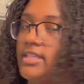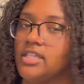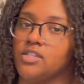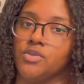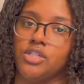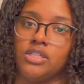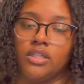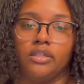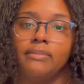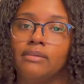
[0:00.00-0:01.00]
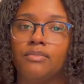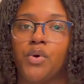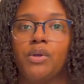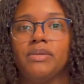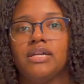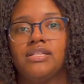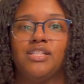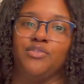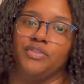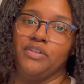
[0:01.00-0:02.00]
these were just a little bit more because
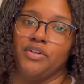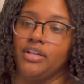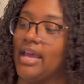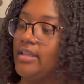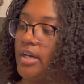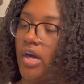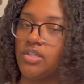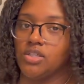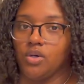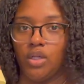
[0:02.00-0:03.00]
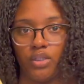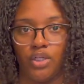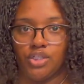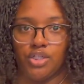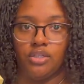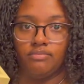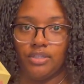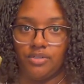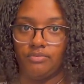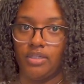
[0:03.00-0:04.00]
they're flavored, and they're also a larger,
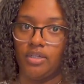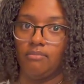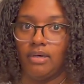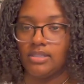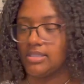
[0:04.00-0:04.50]
they're a mug